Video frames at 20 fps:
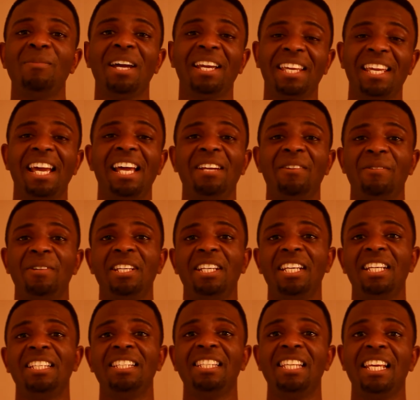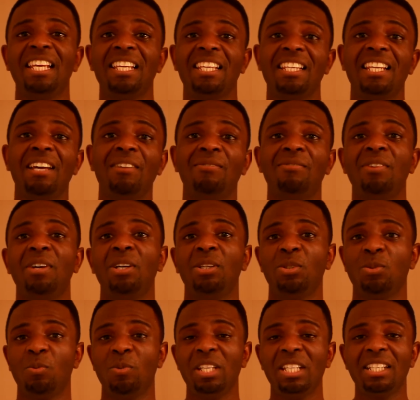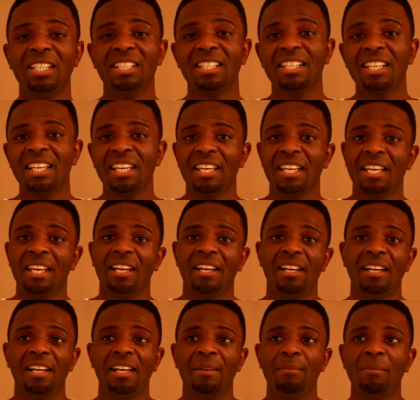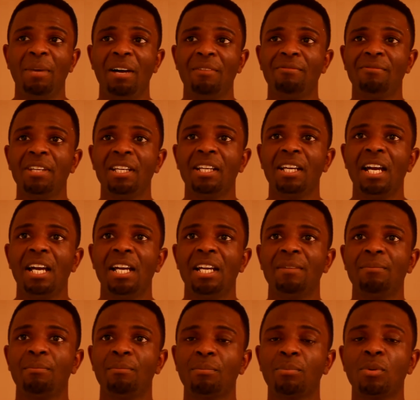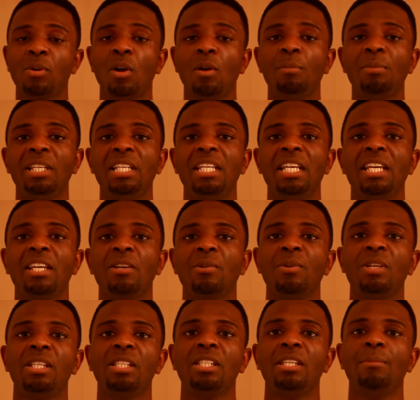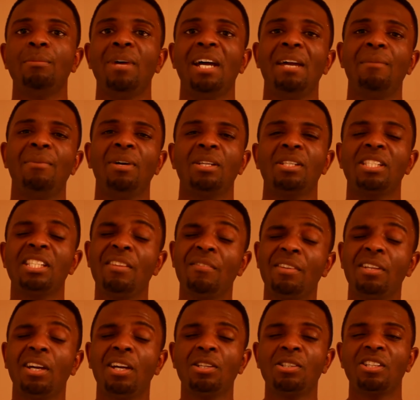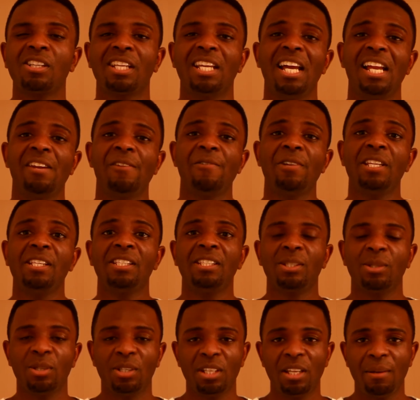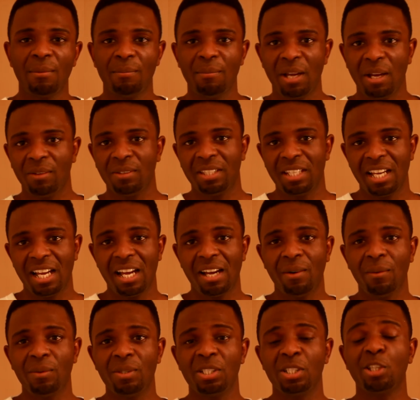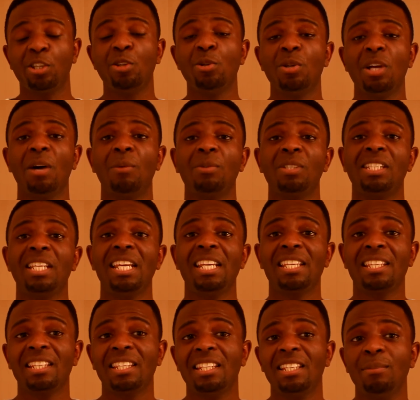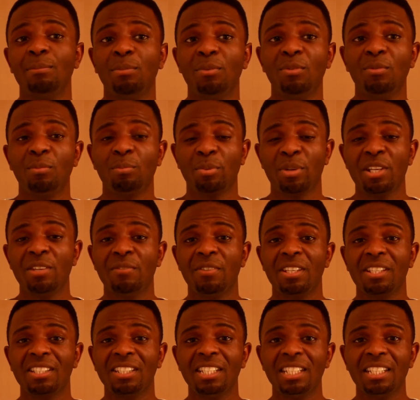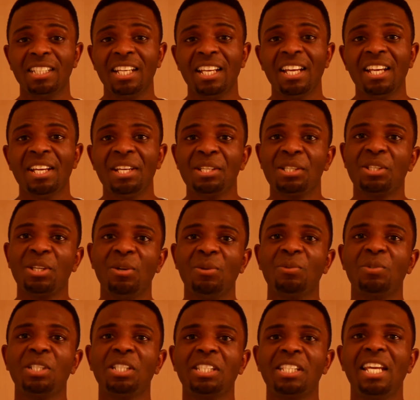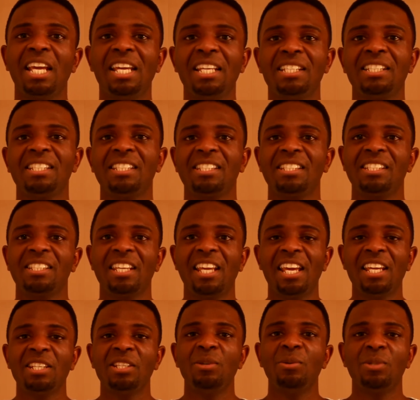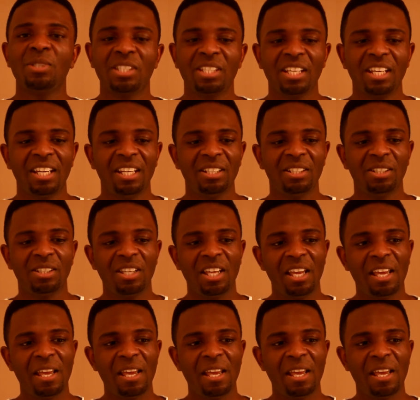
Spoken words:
my calorie intake in that first week. I think I probably increased it by about 700 calories to the amount that I was taking in previously. So just getting used to